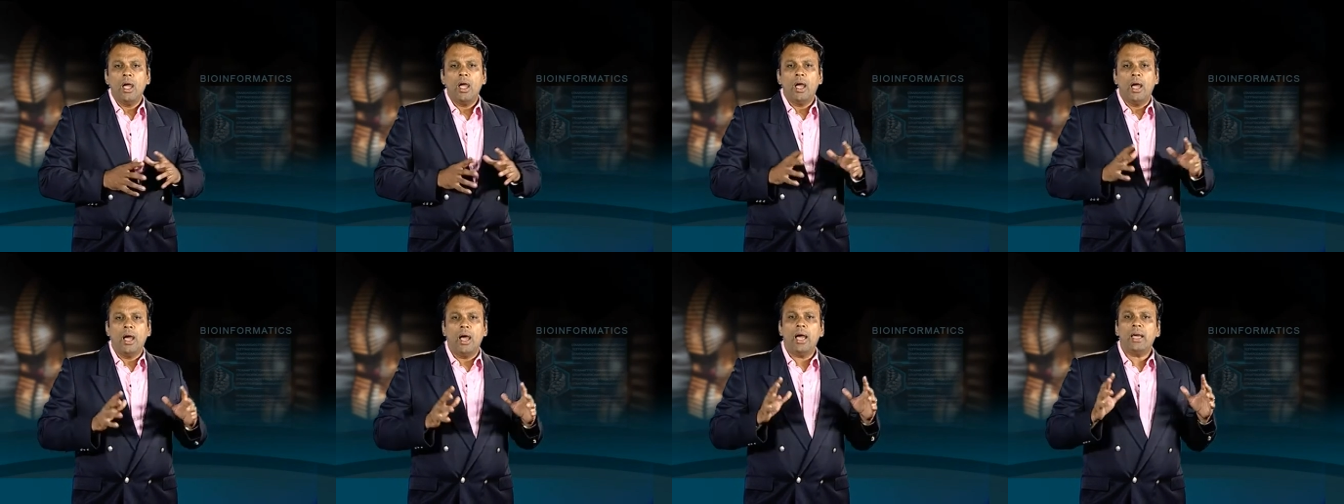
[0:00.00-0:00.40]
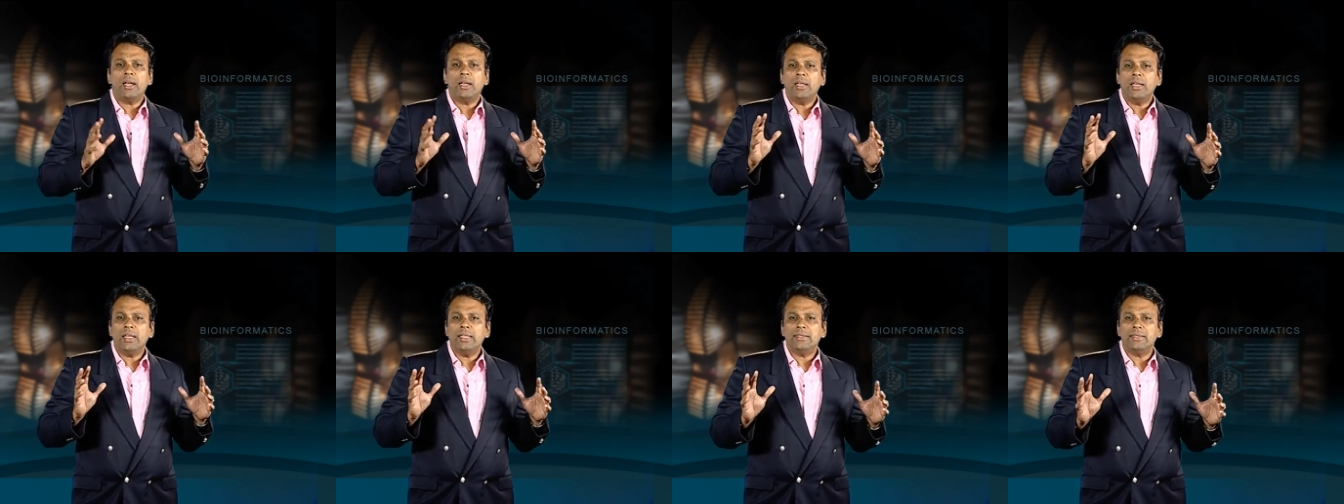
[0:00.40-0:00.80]

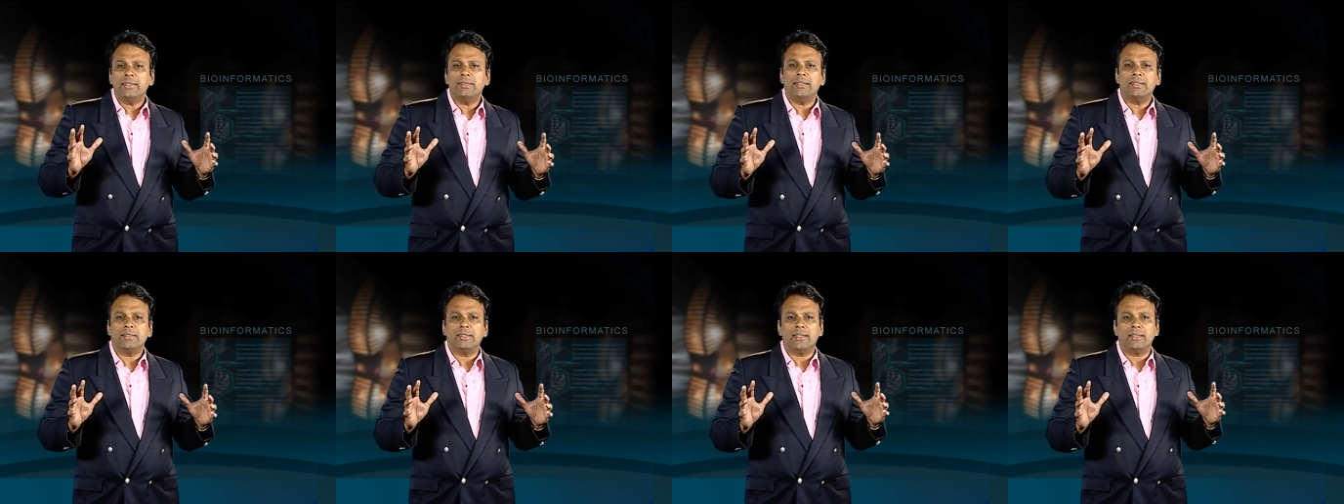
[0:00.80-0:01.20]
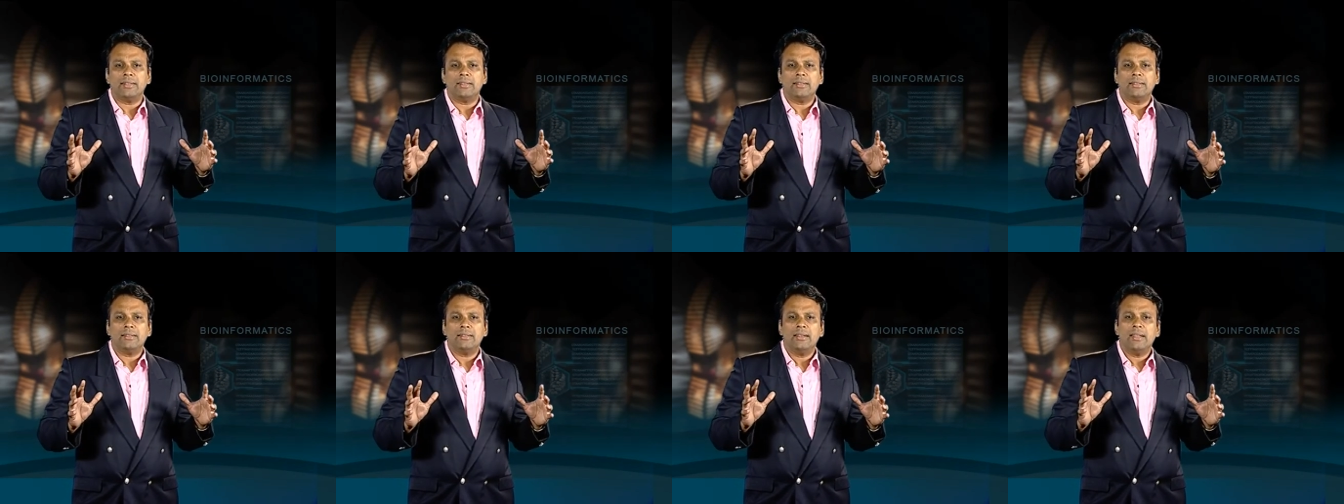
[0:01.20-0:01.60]
RNA
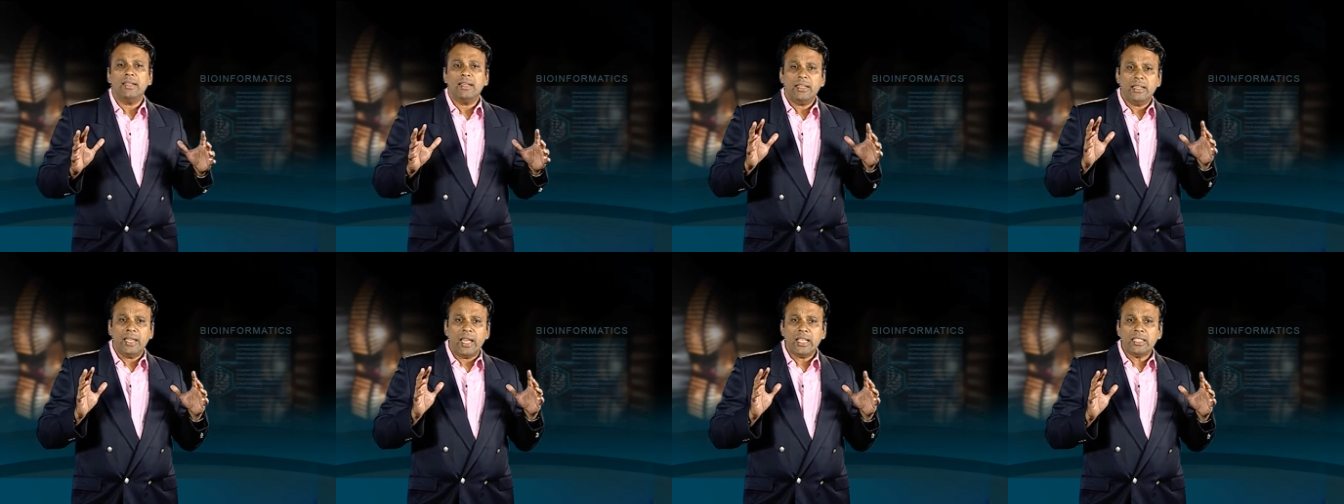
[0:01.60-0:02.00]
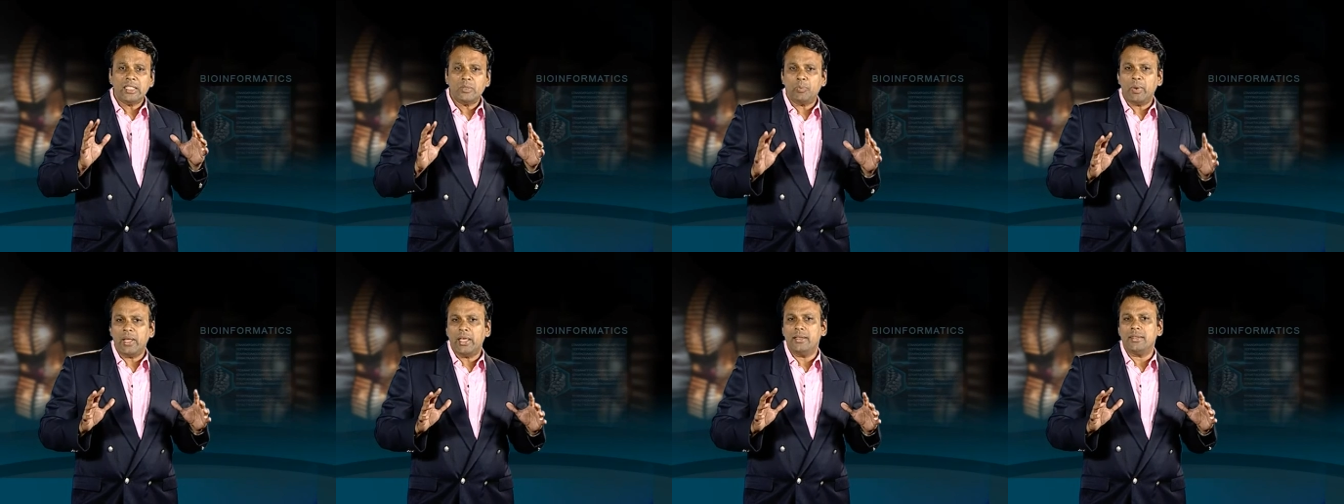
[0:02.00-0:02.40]
synthesis takes
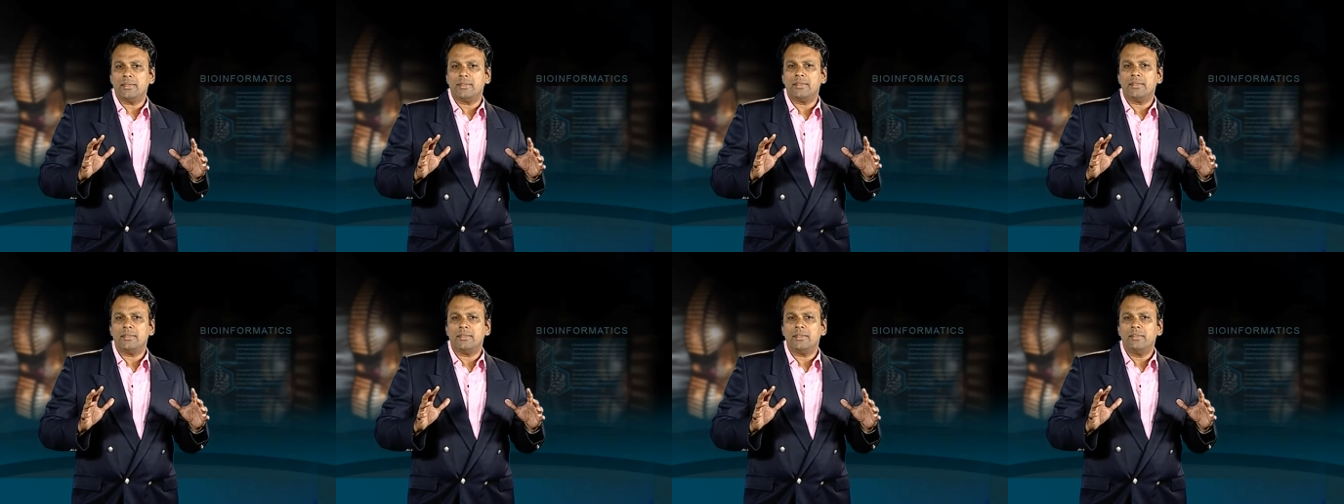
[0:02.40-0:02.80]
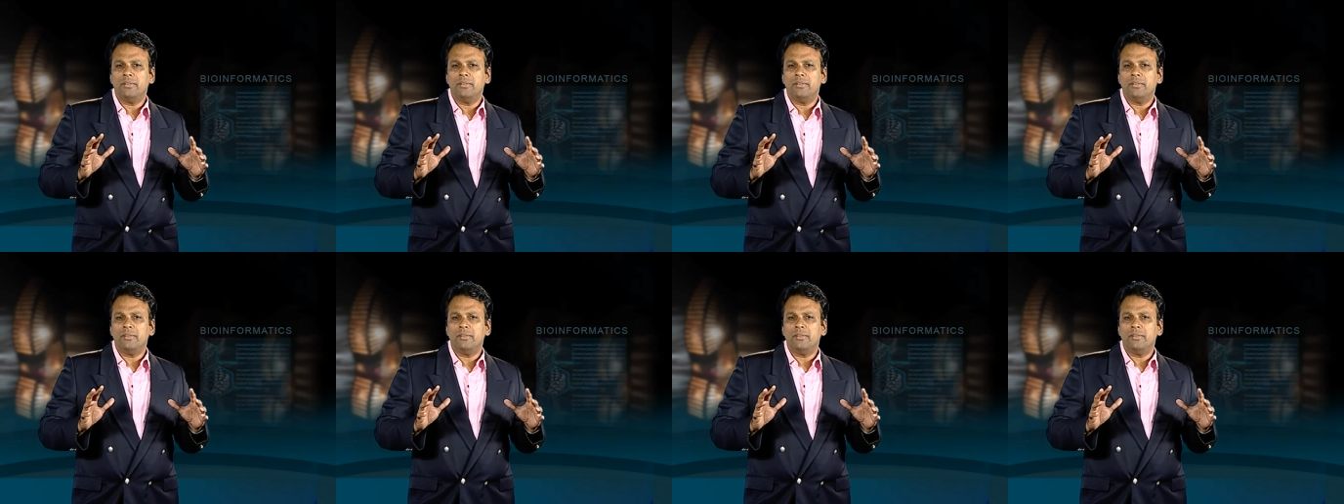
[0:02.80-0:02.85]
place